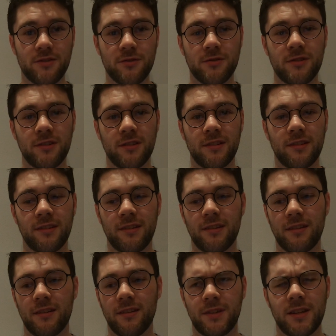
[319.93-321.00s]
George's,
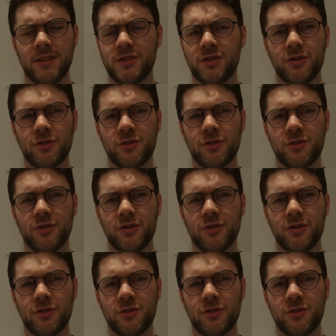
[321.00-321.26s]
St.